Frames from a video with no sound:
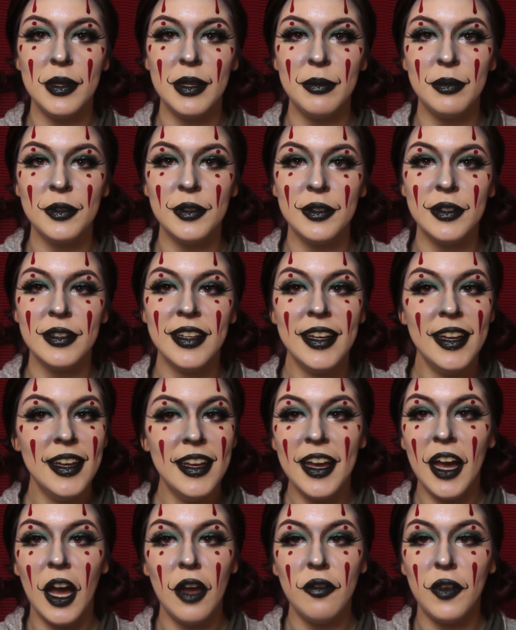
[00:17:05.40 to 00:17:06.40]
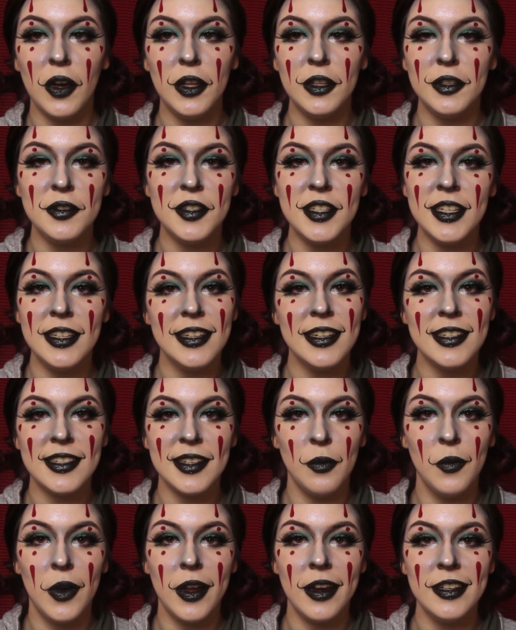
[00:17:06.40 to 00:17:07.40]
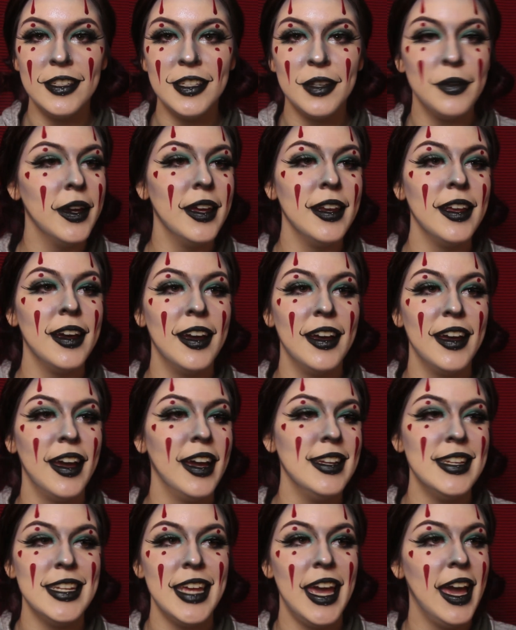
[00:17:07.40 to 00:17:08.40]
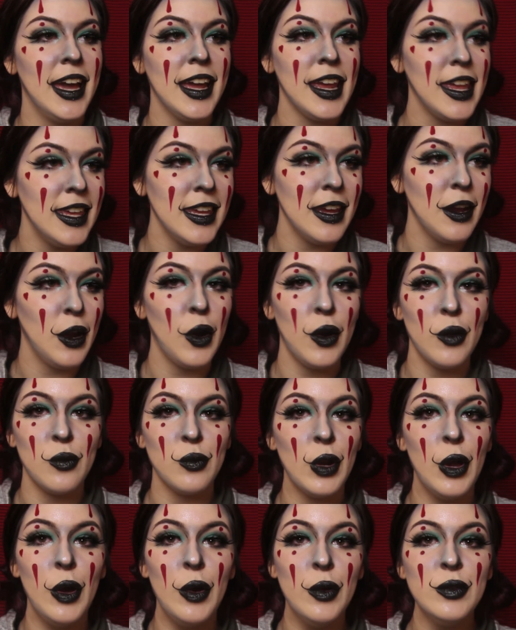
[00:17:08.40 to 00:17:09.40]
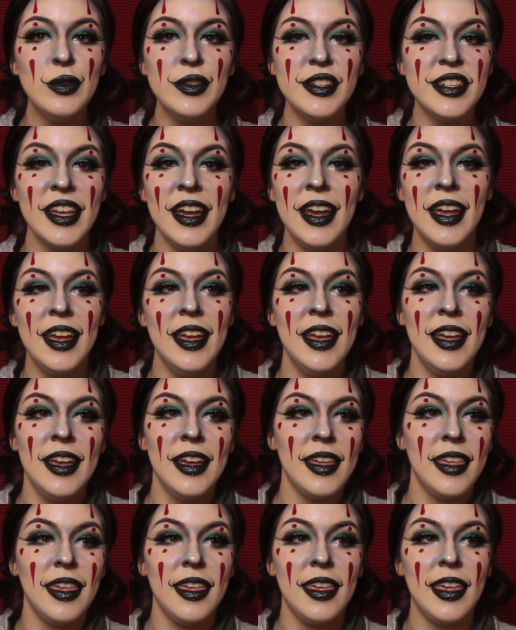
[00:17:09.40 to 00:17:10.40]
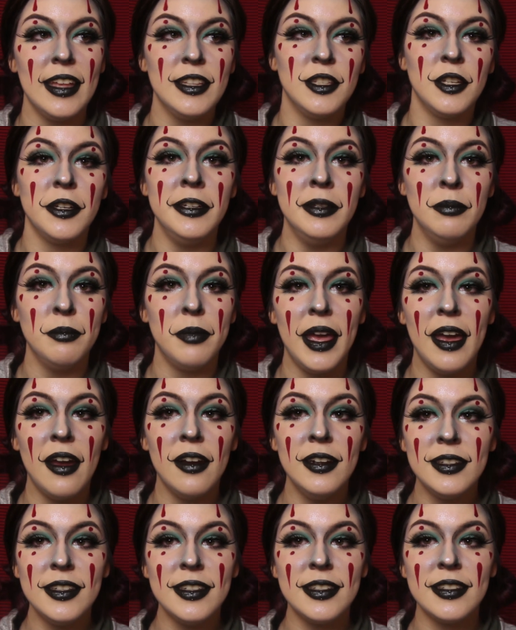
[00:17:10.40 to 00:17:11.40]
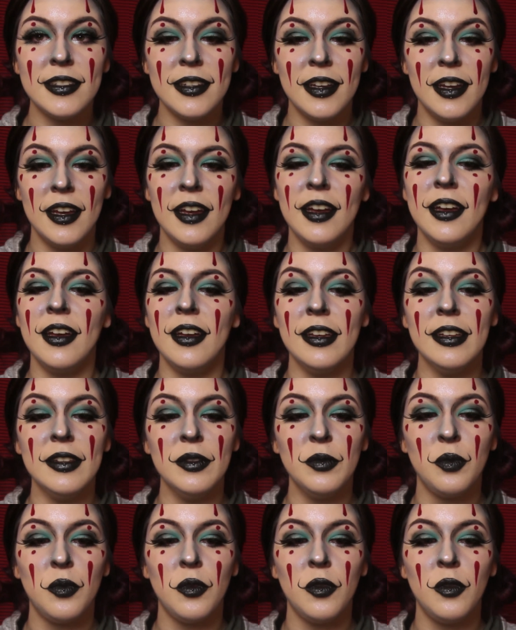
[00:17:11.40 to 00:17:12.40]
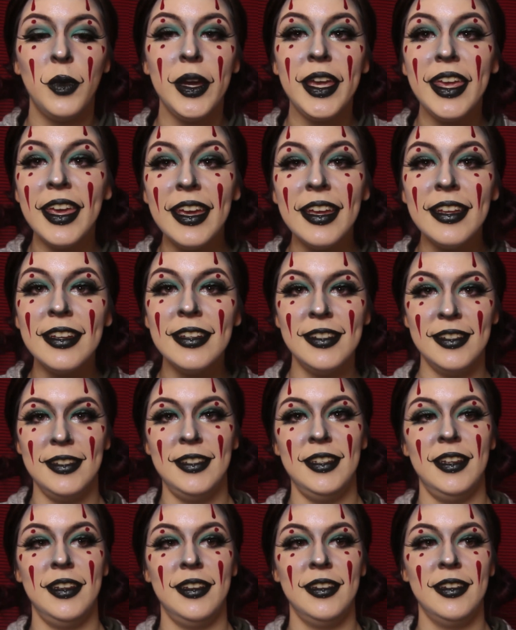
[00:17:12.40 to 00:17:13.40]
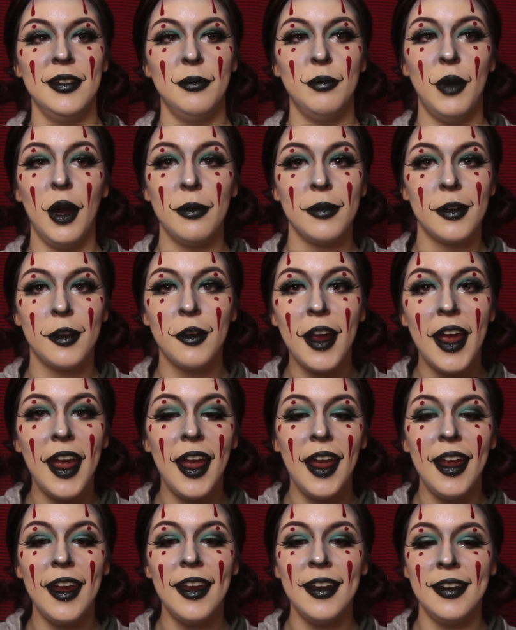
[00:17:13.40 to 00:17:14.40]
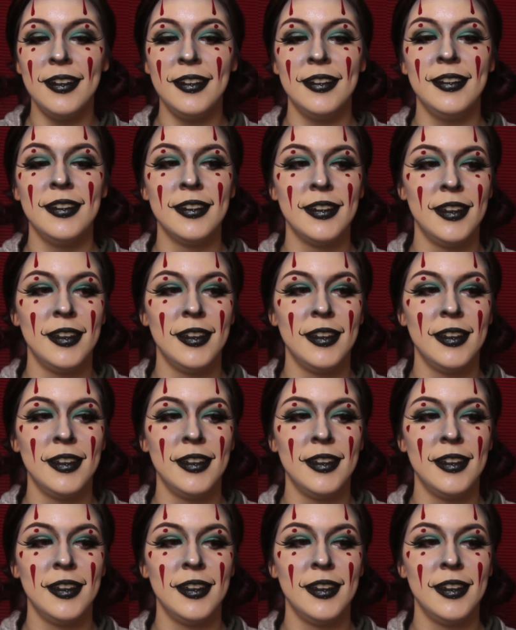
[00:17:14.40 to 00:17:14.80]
people I follow see this and want to do it, I tag Kiera Rose, Catherine Bertz, Quickened, Barbara Crane,